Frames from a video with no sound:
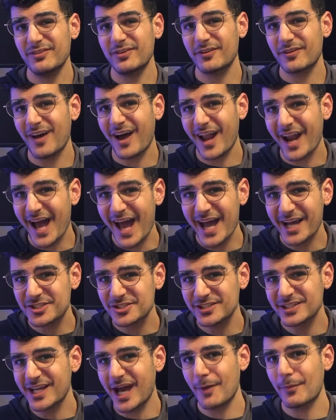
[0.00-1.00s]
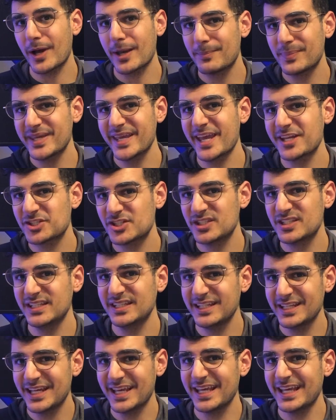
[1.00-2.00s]
it or not, I actually got my
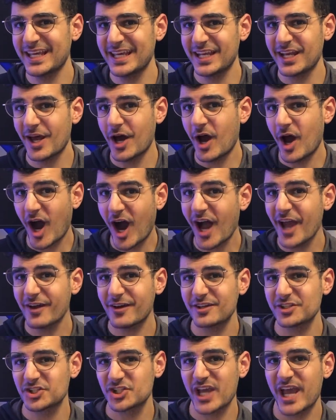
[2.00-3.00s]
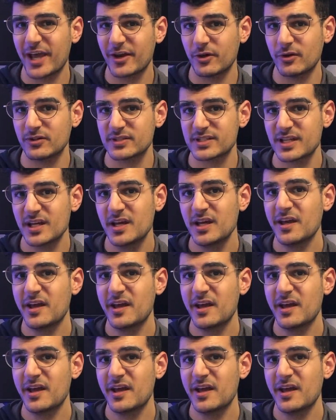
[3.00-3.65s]
PhD in ion channels.